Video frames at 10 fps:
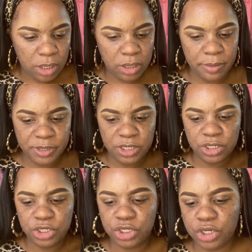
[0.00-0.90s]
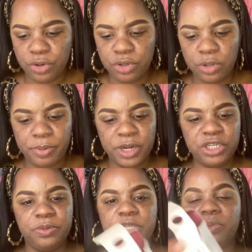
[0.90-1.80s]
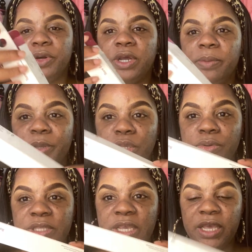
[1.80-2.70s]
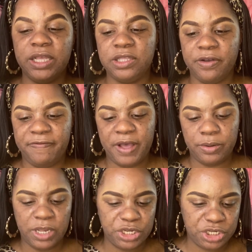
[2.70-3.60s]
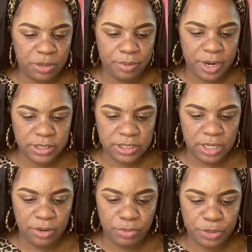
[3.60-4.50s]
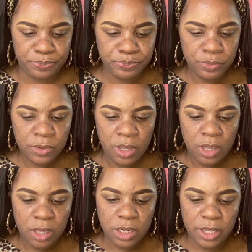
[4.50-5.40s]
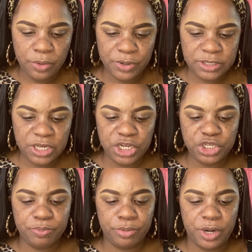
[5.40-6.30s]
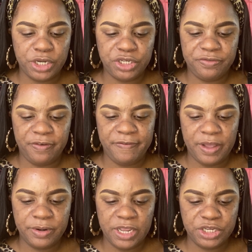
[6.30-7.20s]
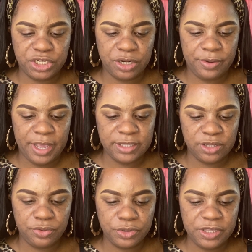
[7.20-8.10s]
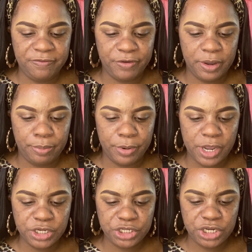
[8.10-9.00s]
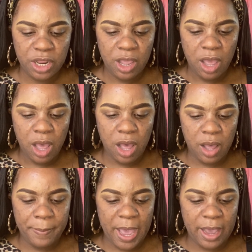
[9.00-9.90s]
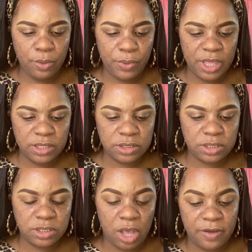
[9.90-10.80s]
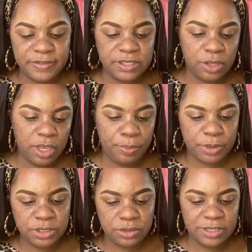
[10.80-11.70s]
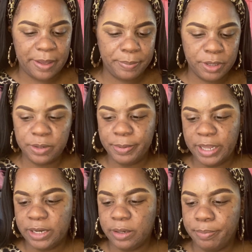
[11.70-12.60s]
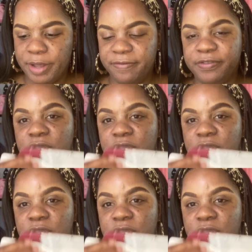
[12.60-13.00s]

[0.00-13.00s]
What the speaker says: Let me show you the brush because we're gonna be using it. It's their foundation brush, liquid touch brush for foundation, okay? It's a cruelty-free brush packed with soft silky bristles that build a blend and buff.